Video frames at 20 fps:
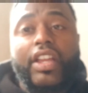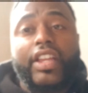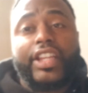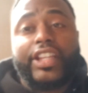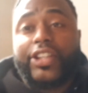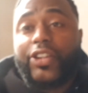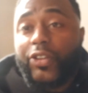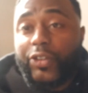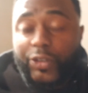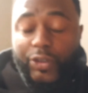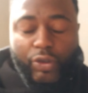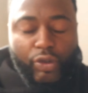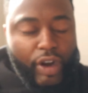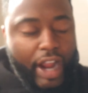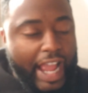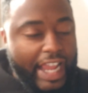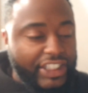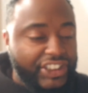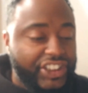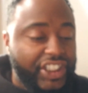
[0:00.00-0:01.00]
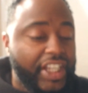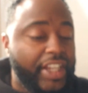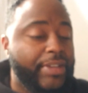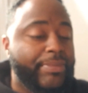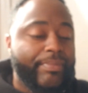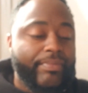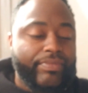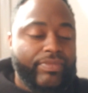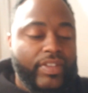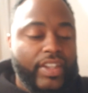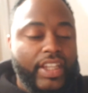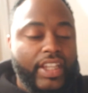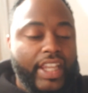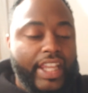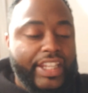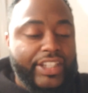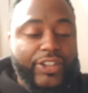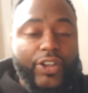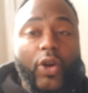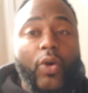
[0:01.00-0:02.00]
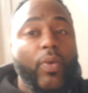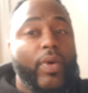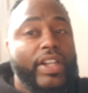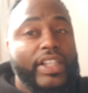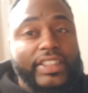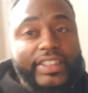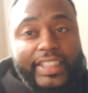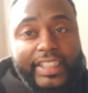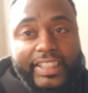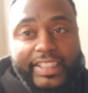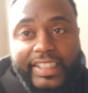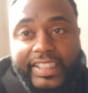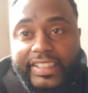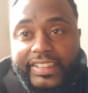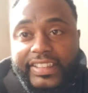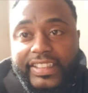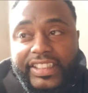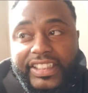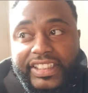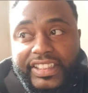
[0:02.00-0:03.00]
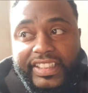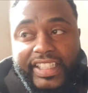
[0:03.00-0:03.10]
you crashed it and you don't want to send it into